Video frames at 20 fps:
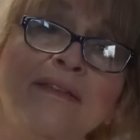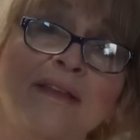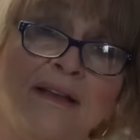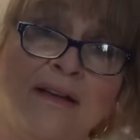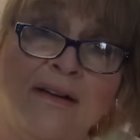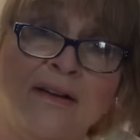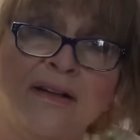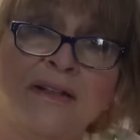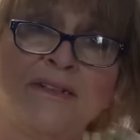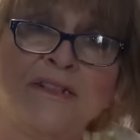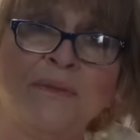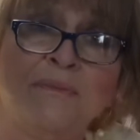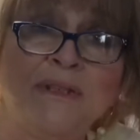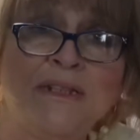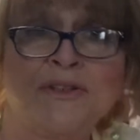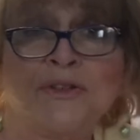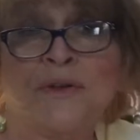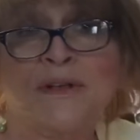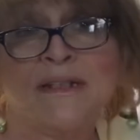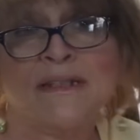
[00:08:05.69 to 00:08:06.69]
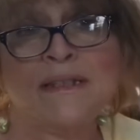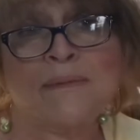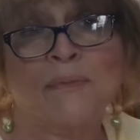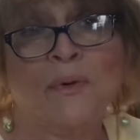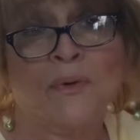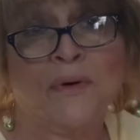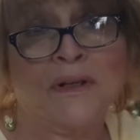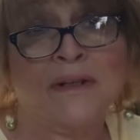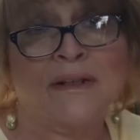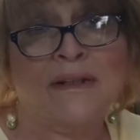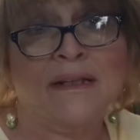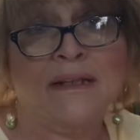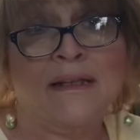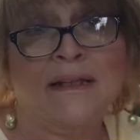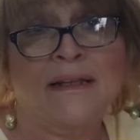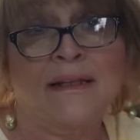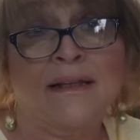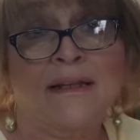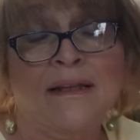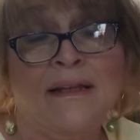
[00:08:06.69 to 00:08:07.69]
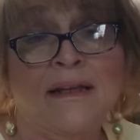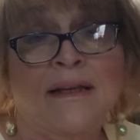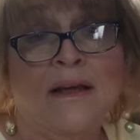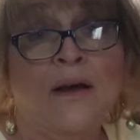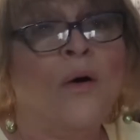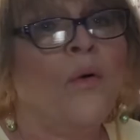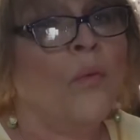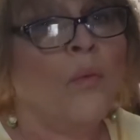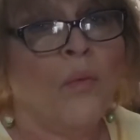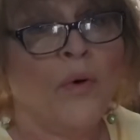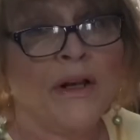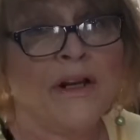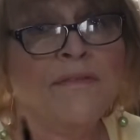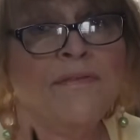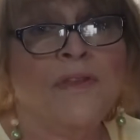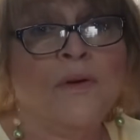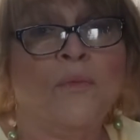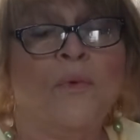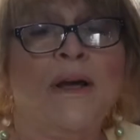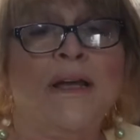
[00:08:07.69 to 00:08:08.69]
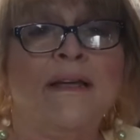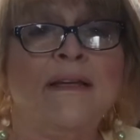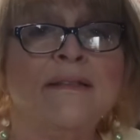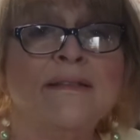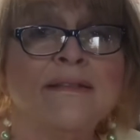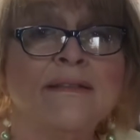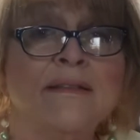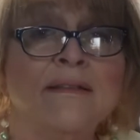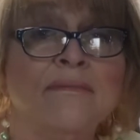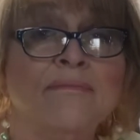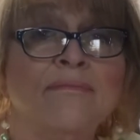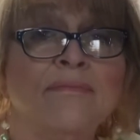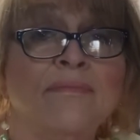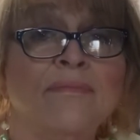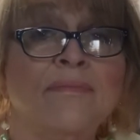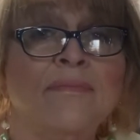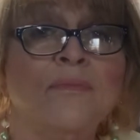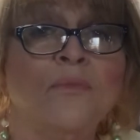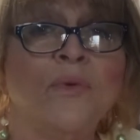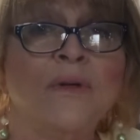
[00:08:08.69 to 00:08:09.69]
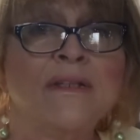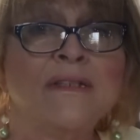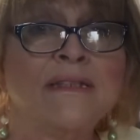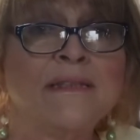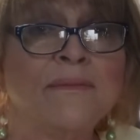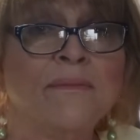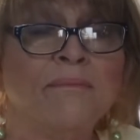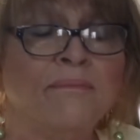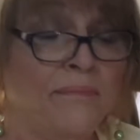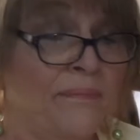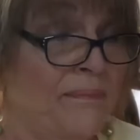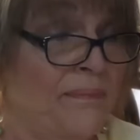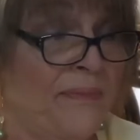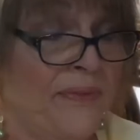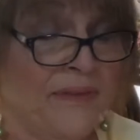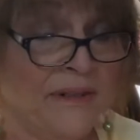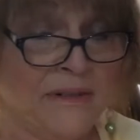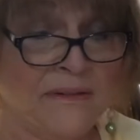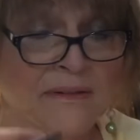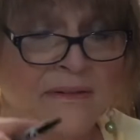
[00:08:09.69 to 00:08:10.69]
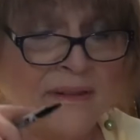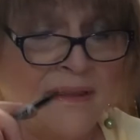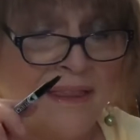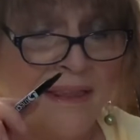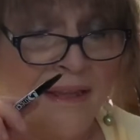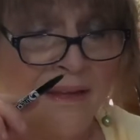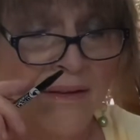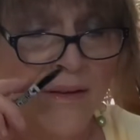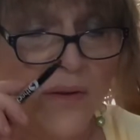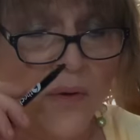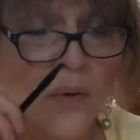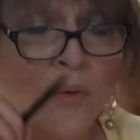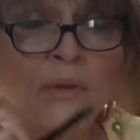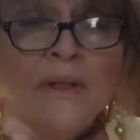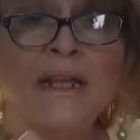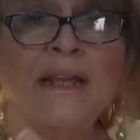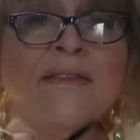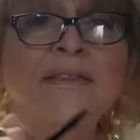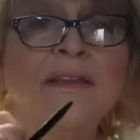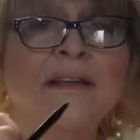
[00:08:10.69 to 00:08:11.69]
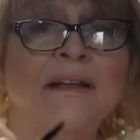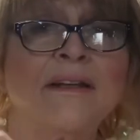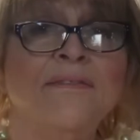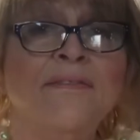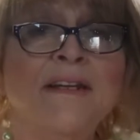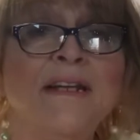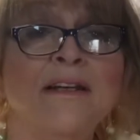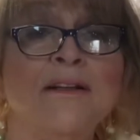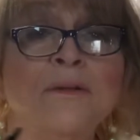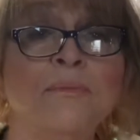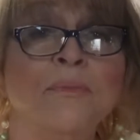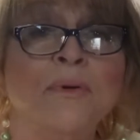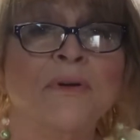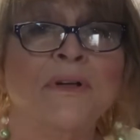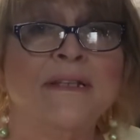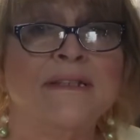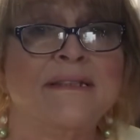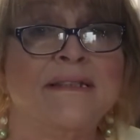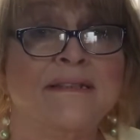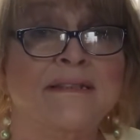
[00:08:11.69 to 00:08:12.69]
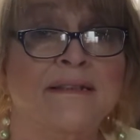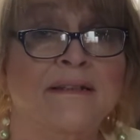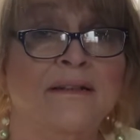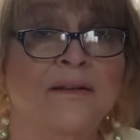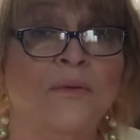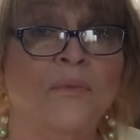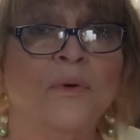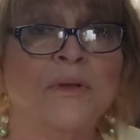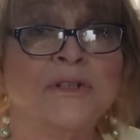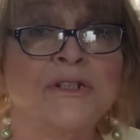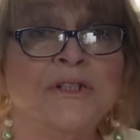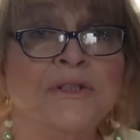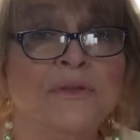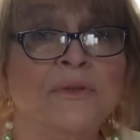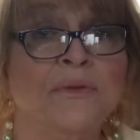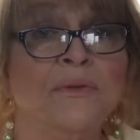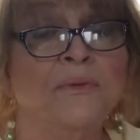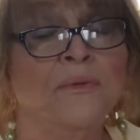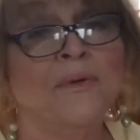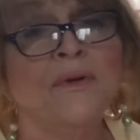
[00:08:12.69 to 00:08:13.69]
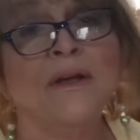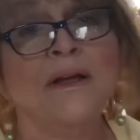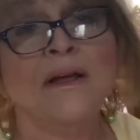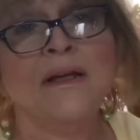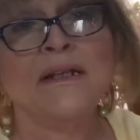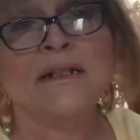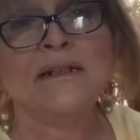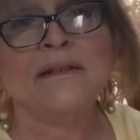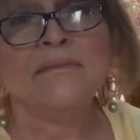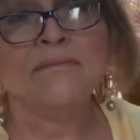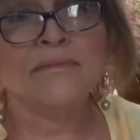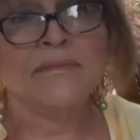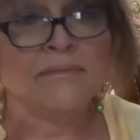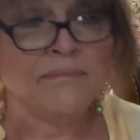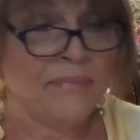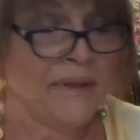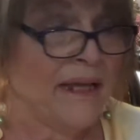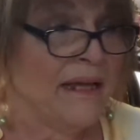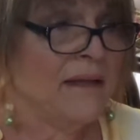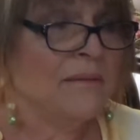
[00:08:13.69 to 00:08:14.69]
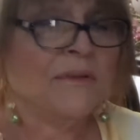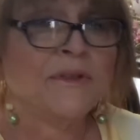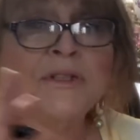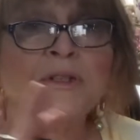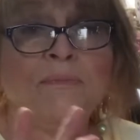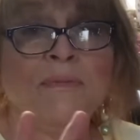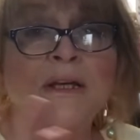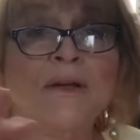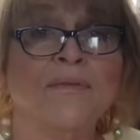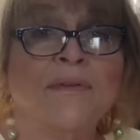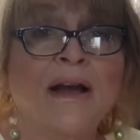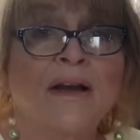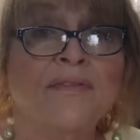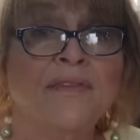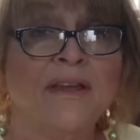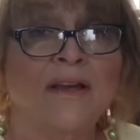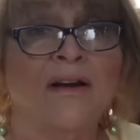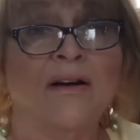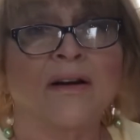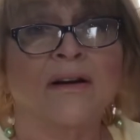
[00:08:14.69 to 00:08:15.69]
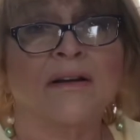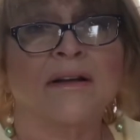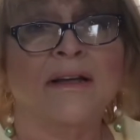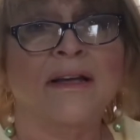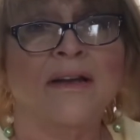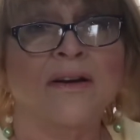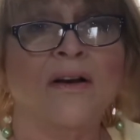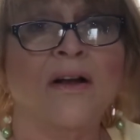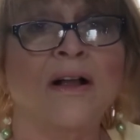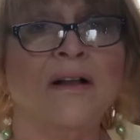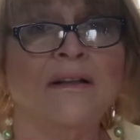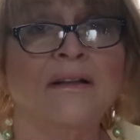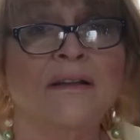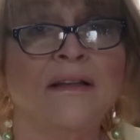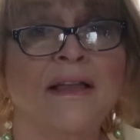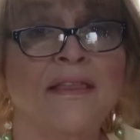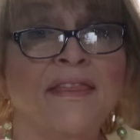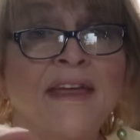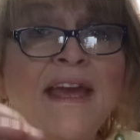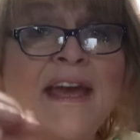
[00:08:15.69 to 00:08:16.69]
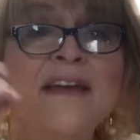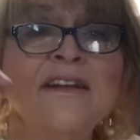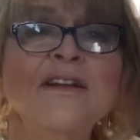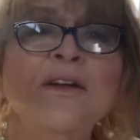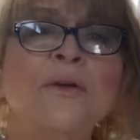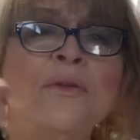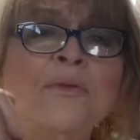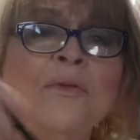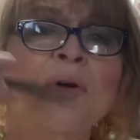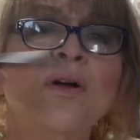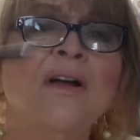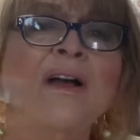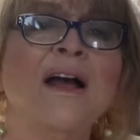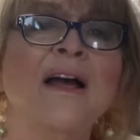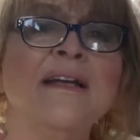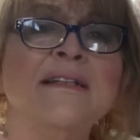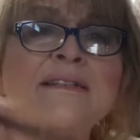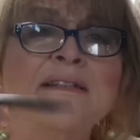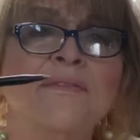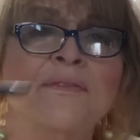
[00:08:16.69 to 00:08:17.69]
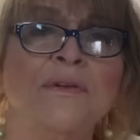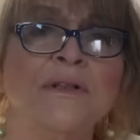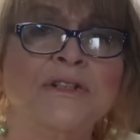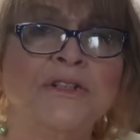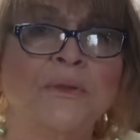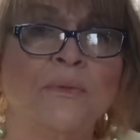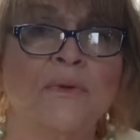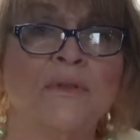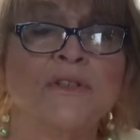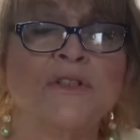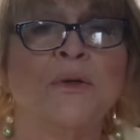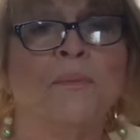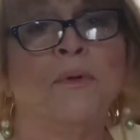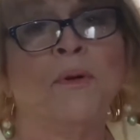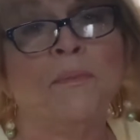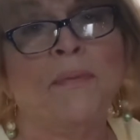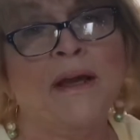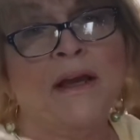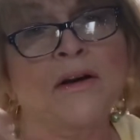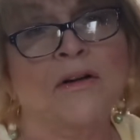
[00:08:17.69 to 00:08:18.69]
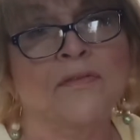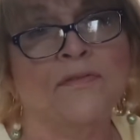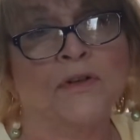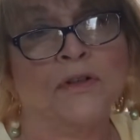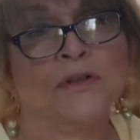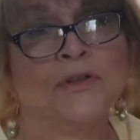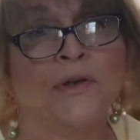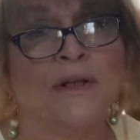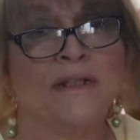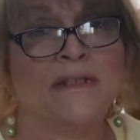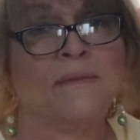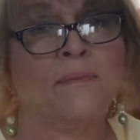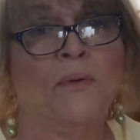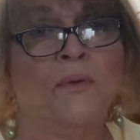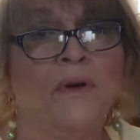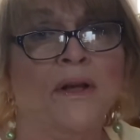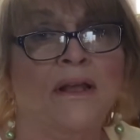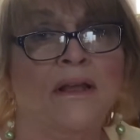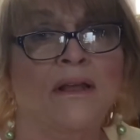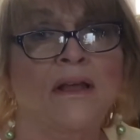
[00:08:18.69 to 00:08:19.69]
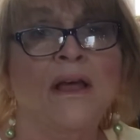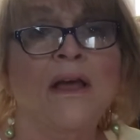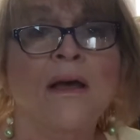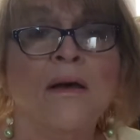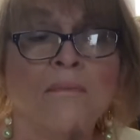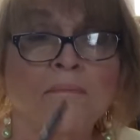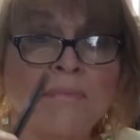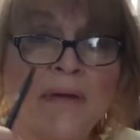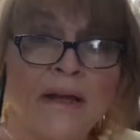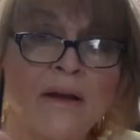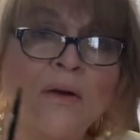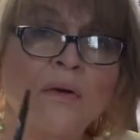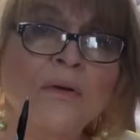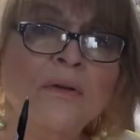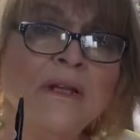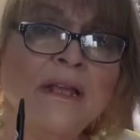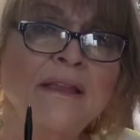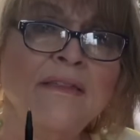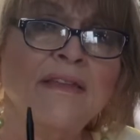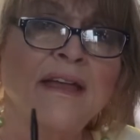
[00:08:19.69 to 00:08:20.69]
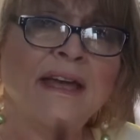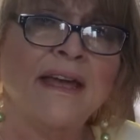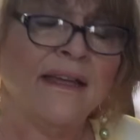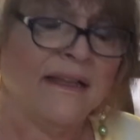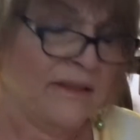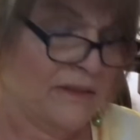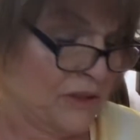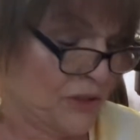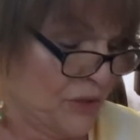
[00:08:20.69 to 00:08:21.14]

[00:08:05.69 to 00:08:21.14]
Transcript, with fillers: the ark to be transported. One of the ways was that only the Levitical priests were to be able to be around the ark at all. They had to go through all kinds of rituals to prepare for transporting, but only they could